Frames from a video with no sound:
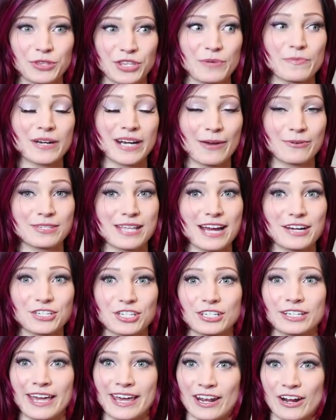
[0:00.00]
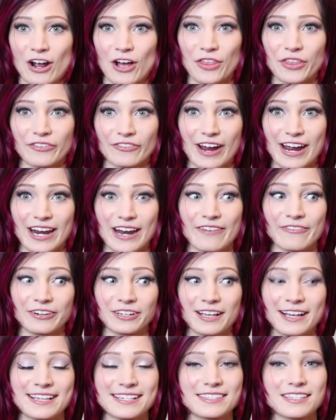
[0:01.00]
But then when I was actually getting on the ride, I
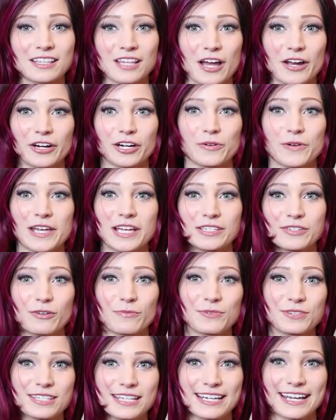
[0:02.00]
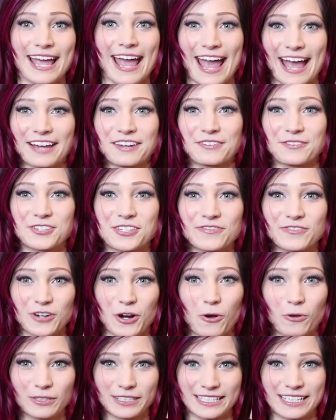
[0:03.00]
realized the longer wig's almost like handles
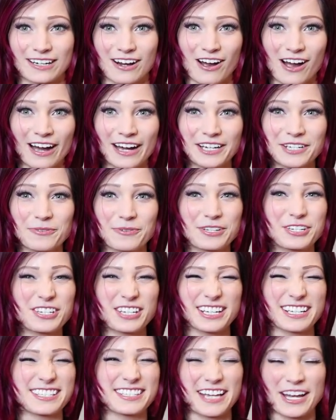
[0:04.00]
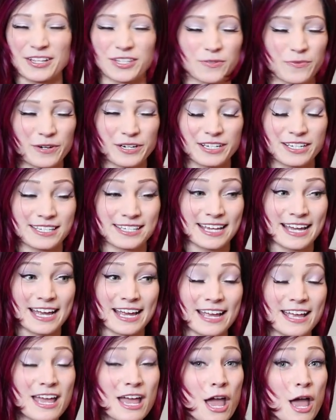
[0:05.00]
for holding it on, which like sounds weird to
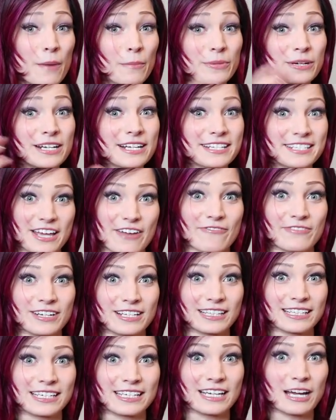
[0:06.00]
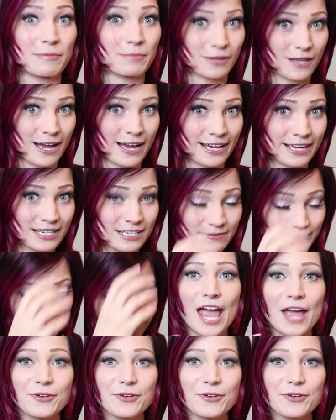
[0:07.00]
say, but it definitely applied.